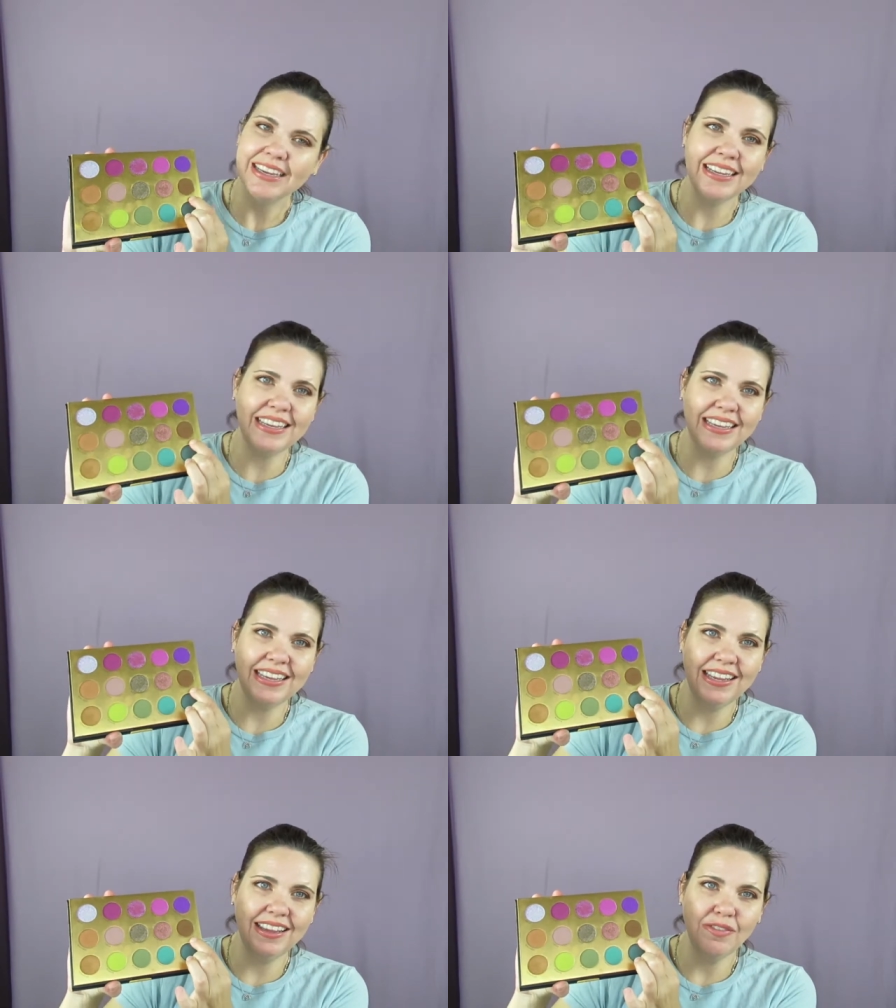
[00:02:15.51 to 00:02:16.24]

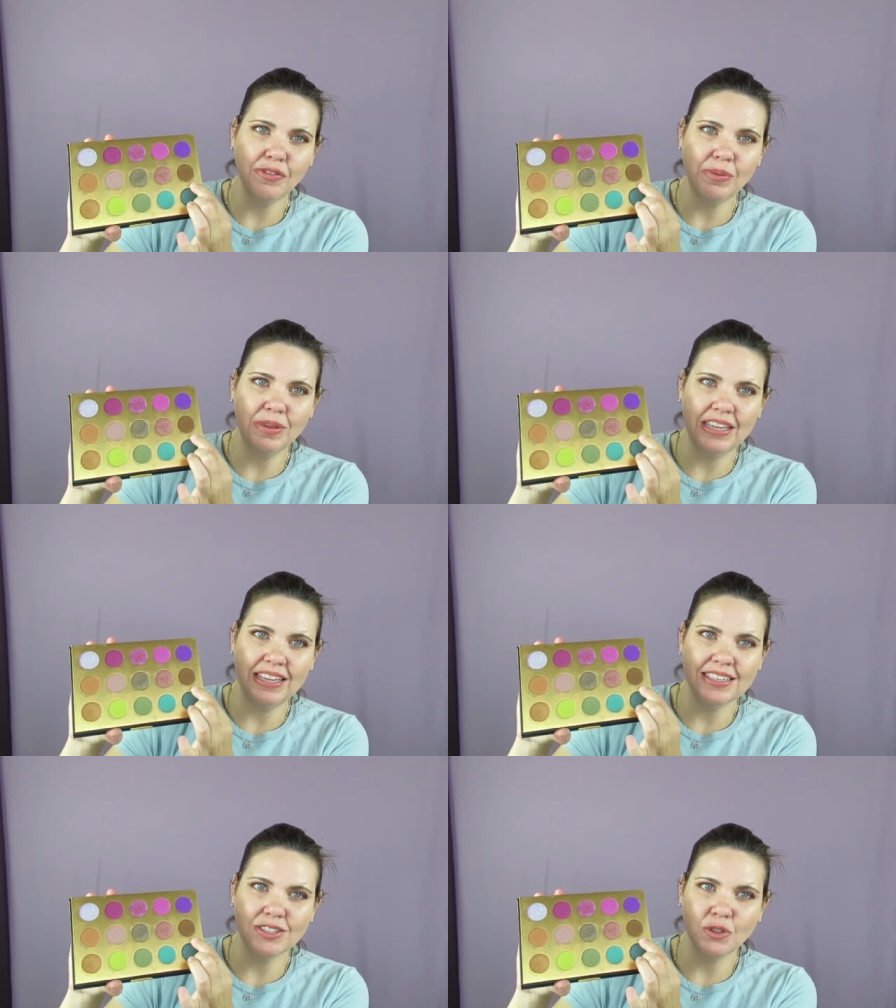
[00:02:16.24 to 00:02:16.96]
Kiki from
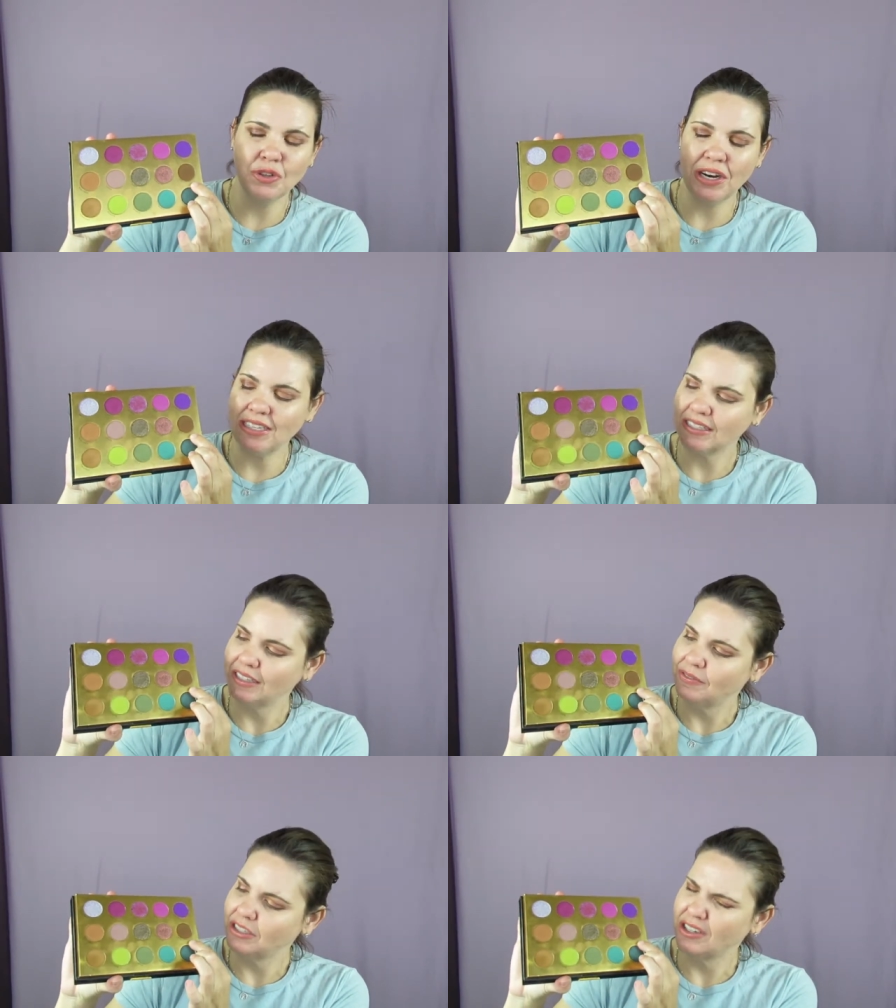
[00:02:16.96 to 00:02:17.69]
Kiki's Great
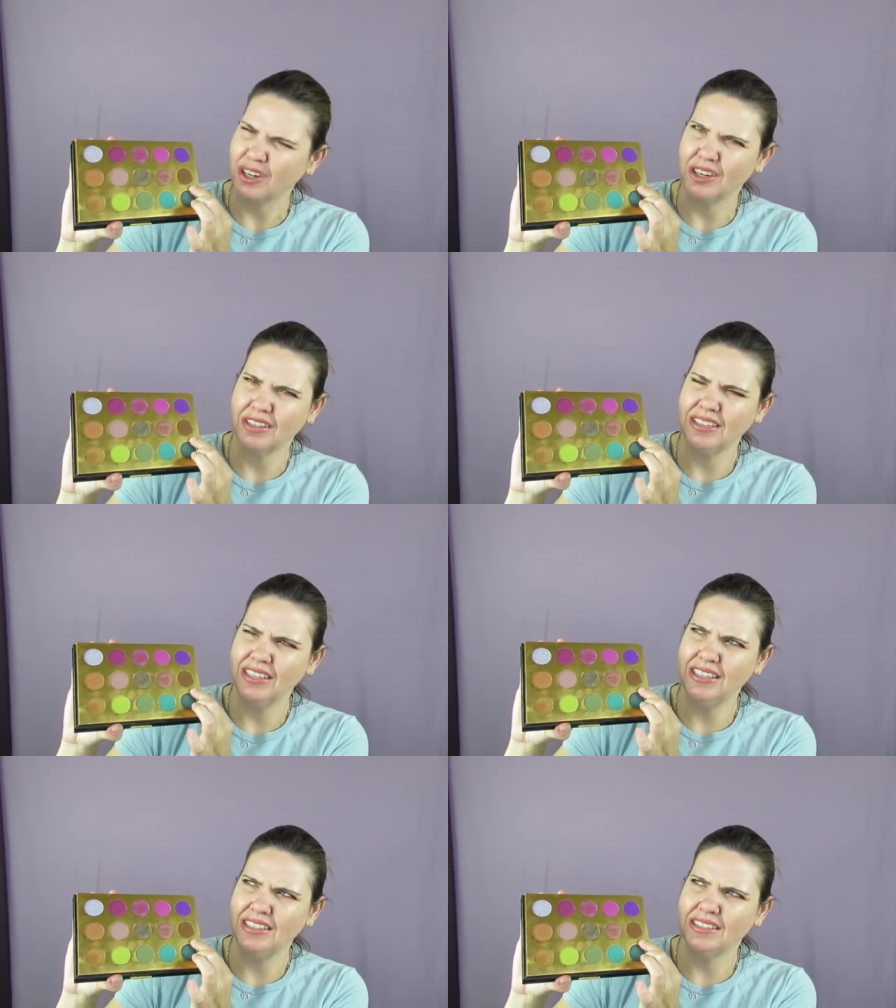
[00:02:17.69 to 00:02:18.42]
Delivery, or
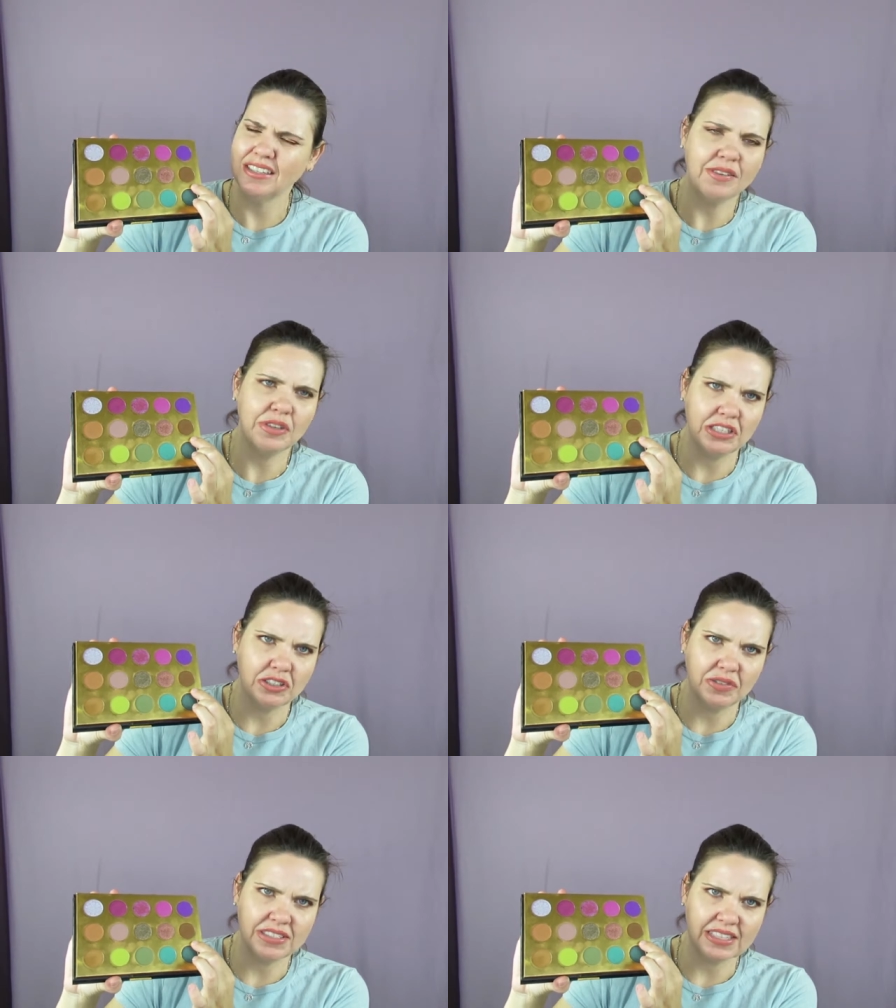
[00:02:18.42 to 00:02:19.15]
Kiki's Delivery
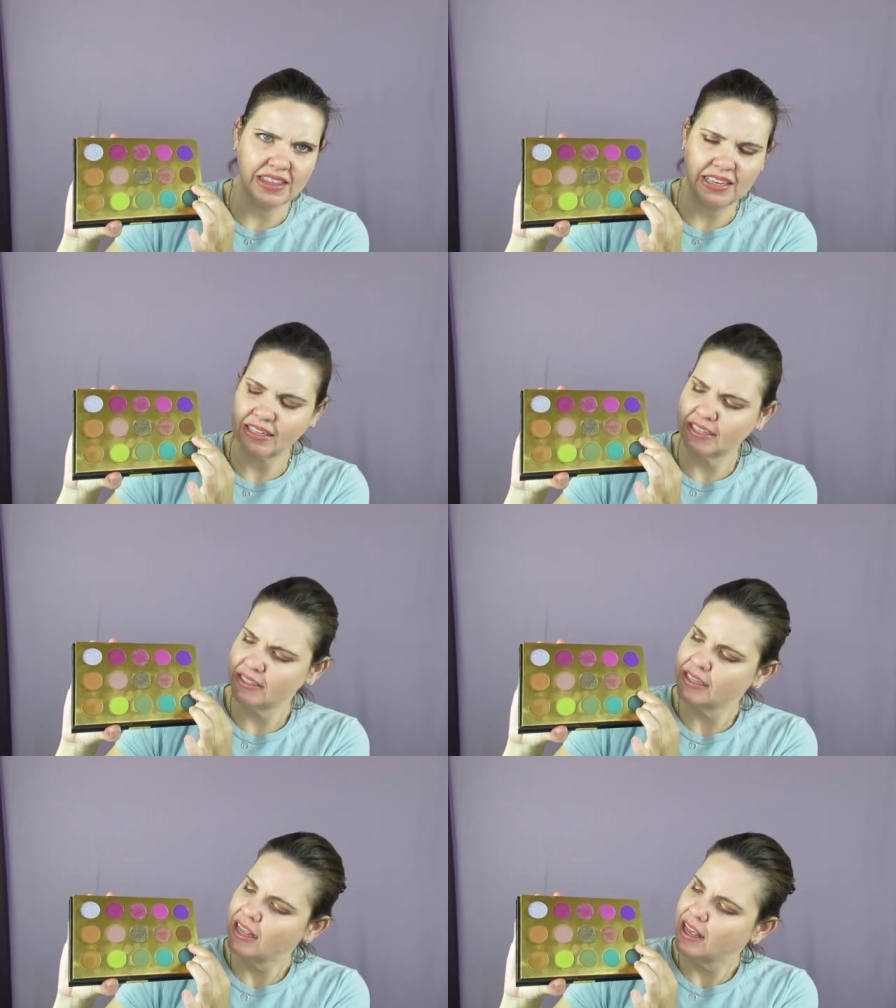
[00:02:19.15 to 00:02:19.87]
Service, I think it
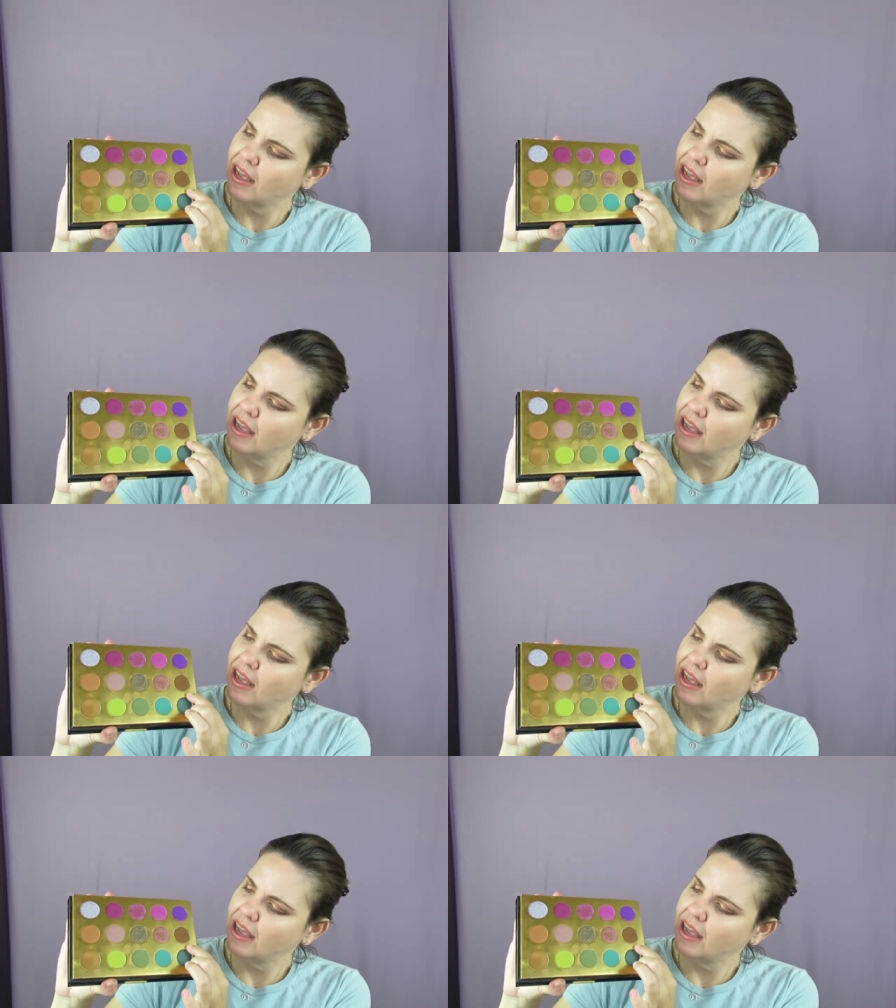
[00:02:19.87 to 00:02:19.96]
is.